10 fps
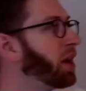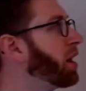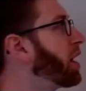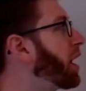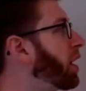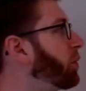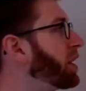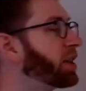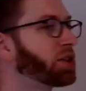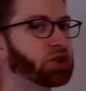And we could
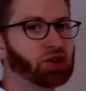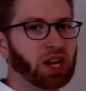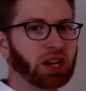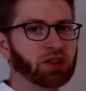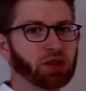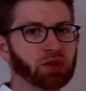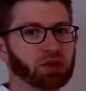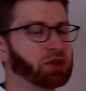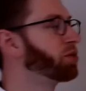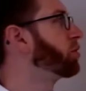exchange those two
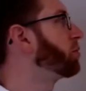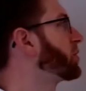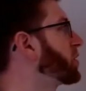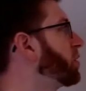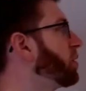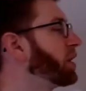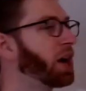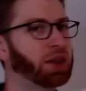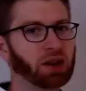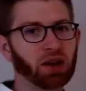groups. So the
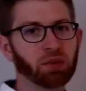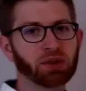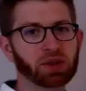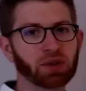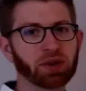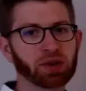ethanol would serve as our